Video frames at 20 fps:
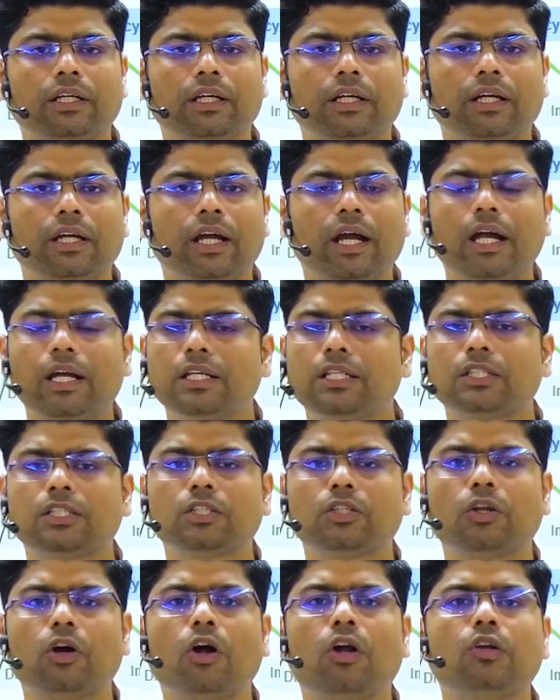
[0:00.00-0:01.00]
It is
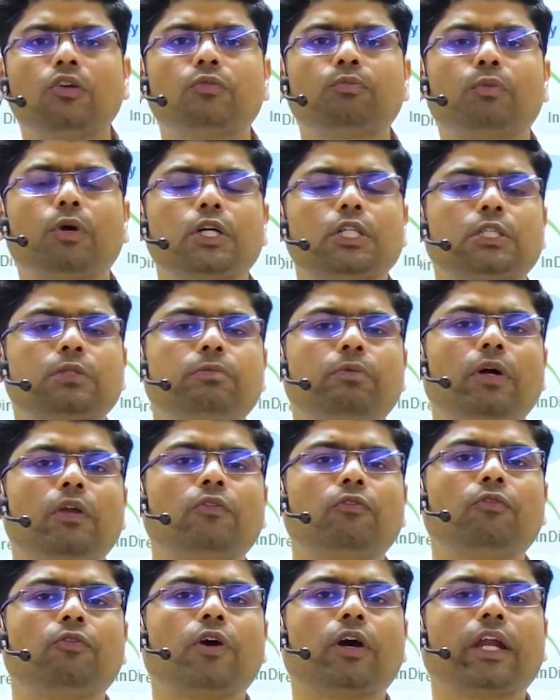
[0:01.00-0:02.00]
not possible
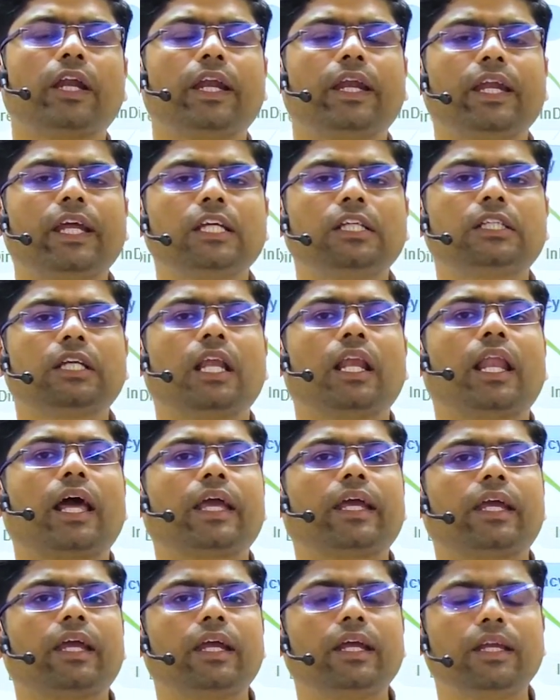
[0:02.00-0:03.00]
for a nation like
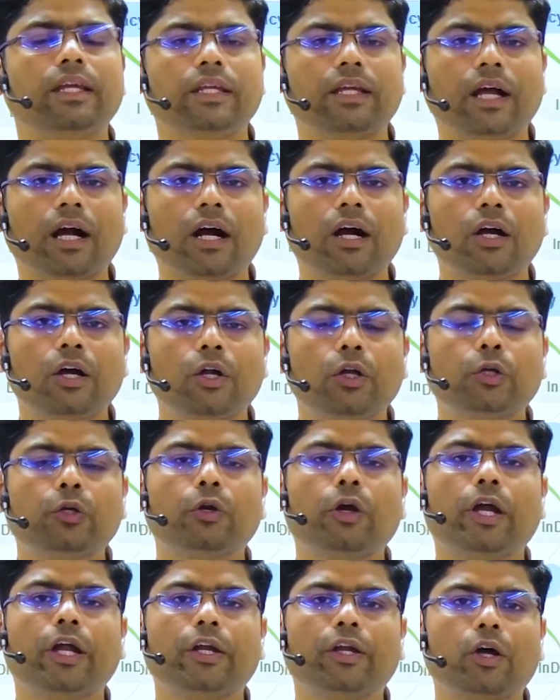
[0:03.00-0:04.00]
India to
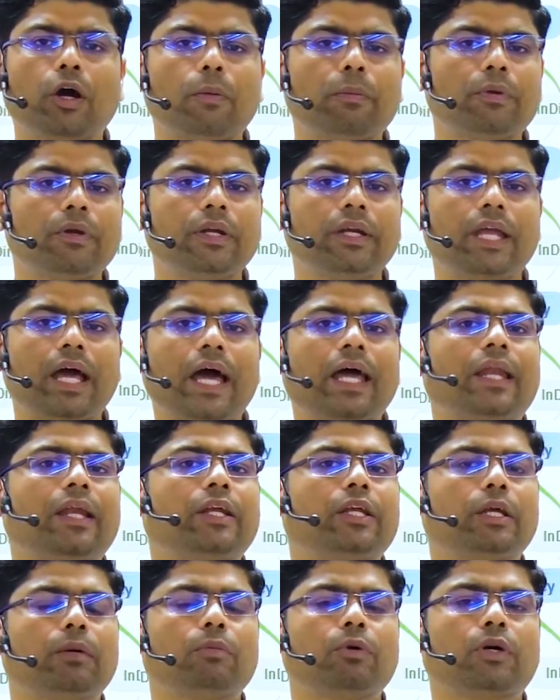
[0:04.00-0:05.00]
adopt direct
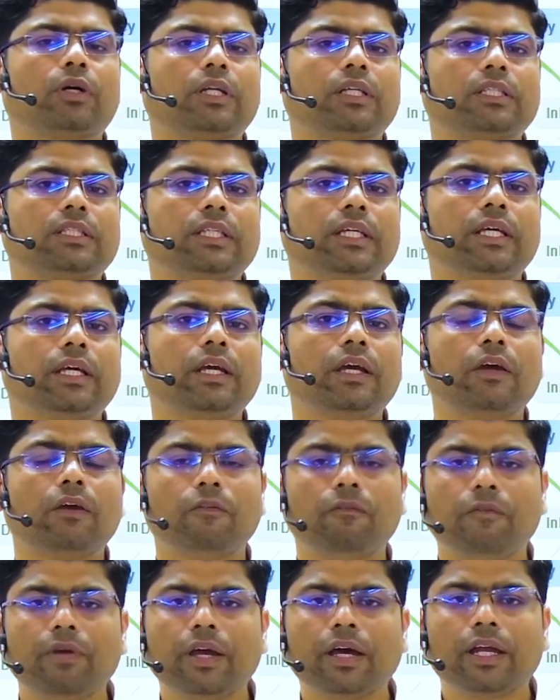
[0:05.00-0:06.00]
democracy
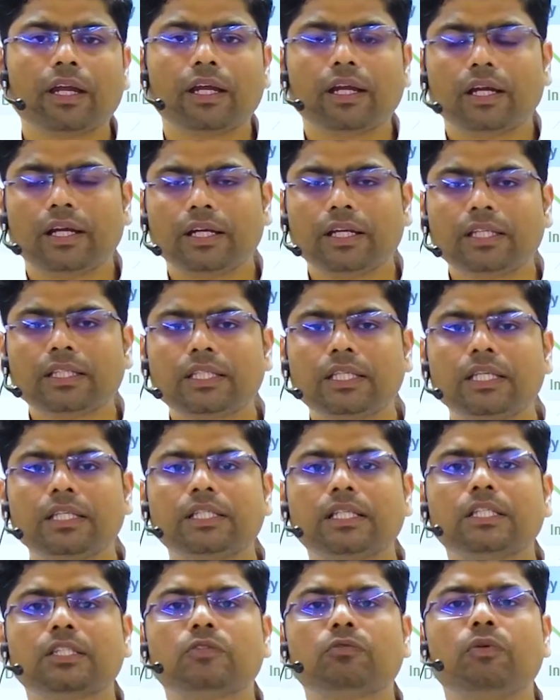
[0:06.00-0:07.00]
where
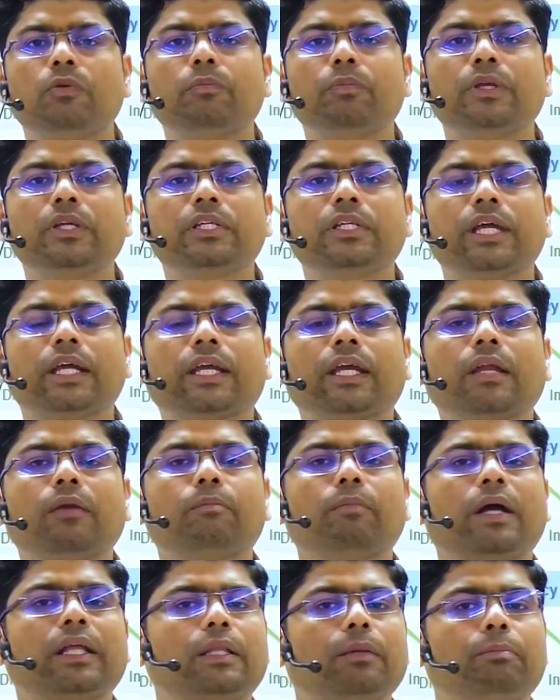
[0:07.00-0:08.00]
decisions will be taken
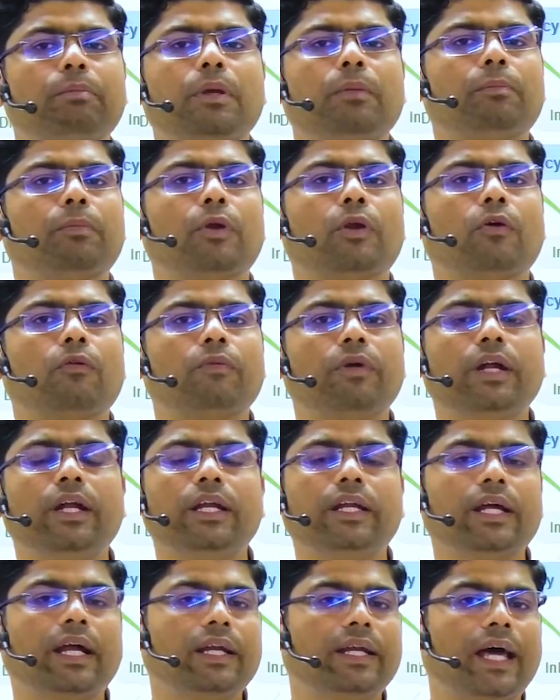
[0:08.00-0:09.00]
by the people of
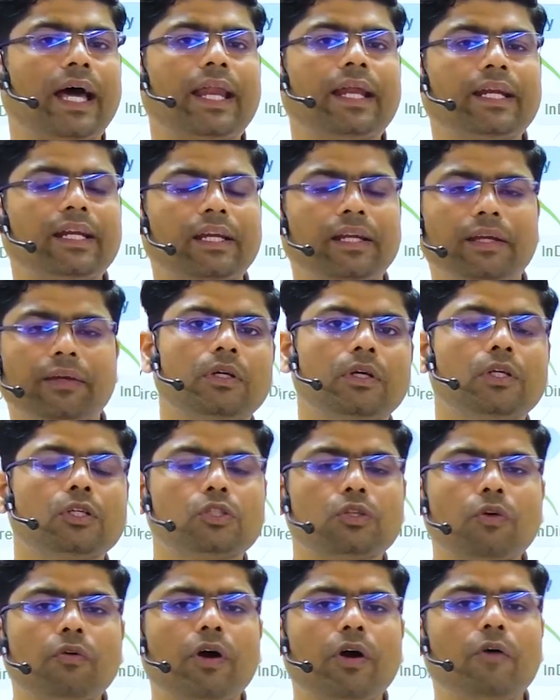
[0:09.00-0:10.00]
India directly.
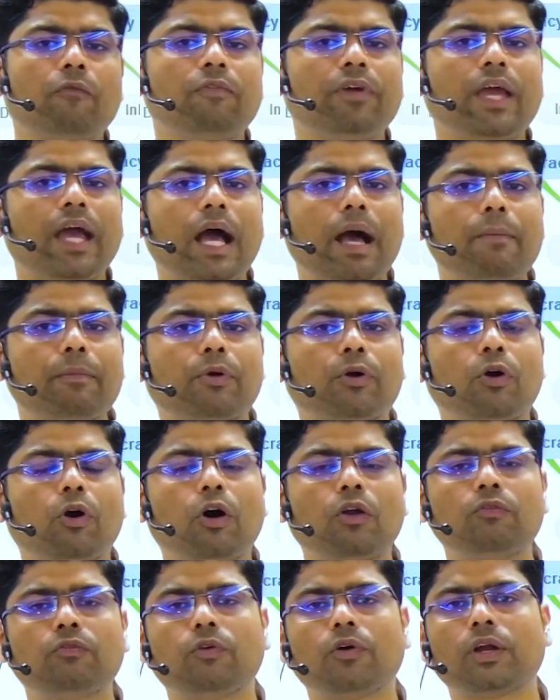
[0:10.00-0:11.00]
So we have
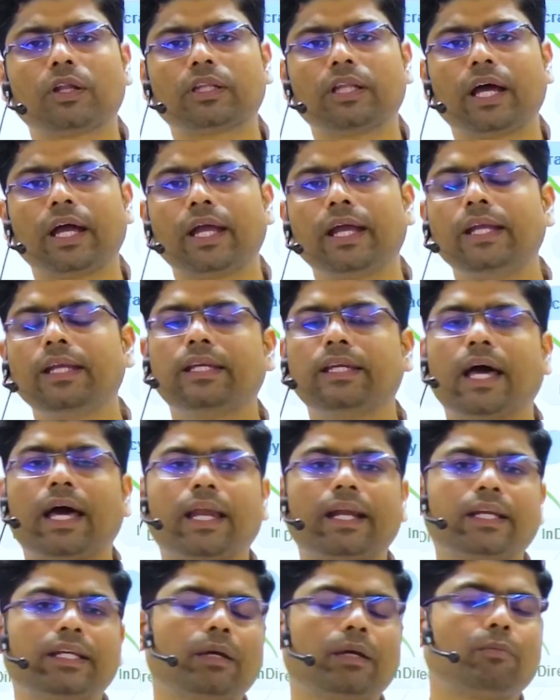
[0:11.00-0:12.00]
gone for the
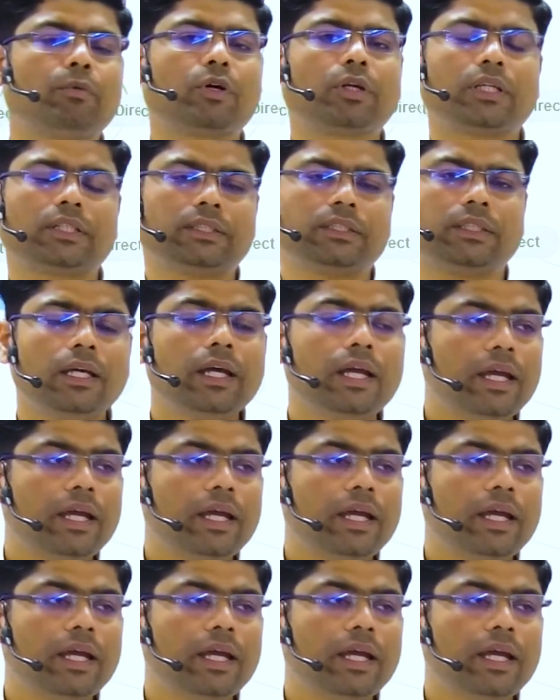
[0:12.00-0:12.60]
indirect democracy.